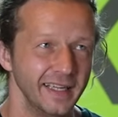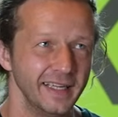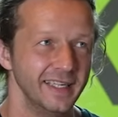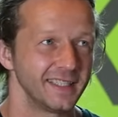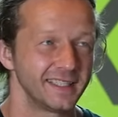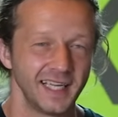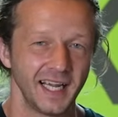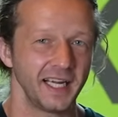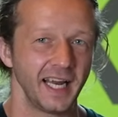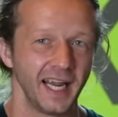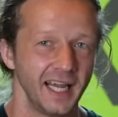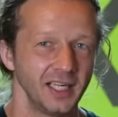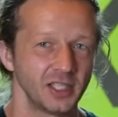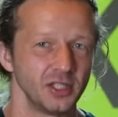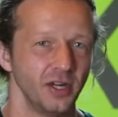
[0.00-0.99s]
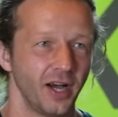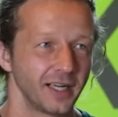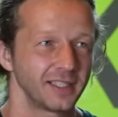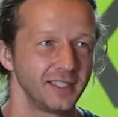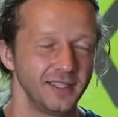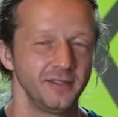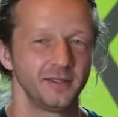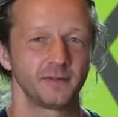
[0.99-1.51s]
In this day and age,
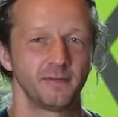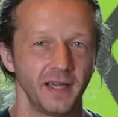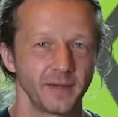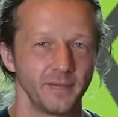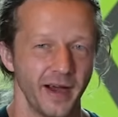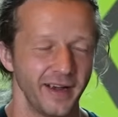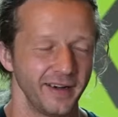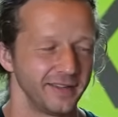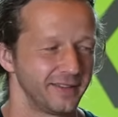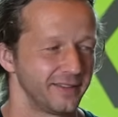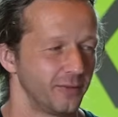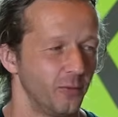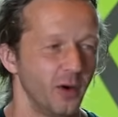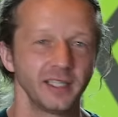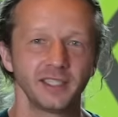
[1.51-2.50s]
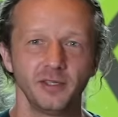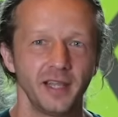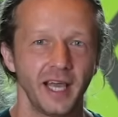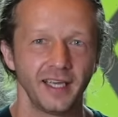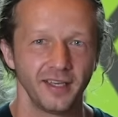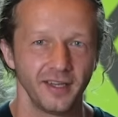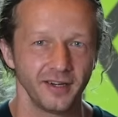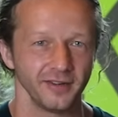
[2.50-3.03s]
not to use Figma. What do
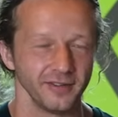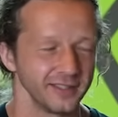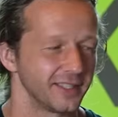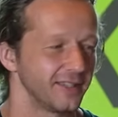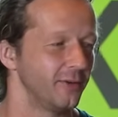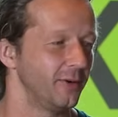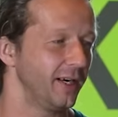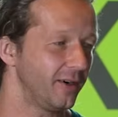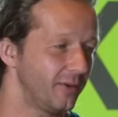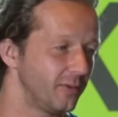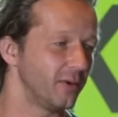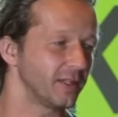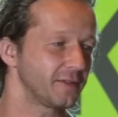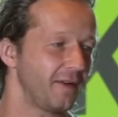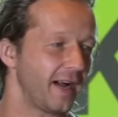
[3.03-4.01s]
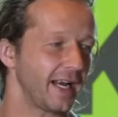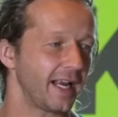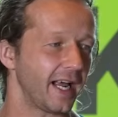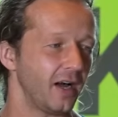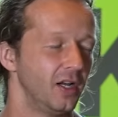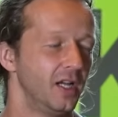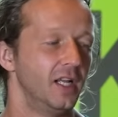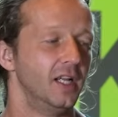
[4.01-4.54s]
they use? Well, let's find
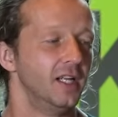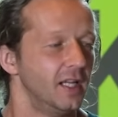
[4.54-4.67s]
out.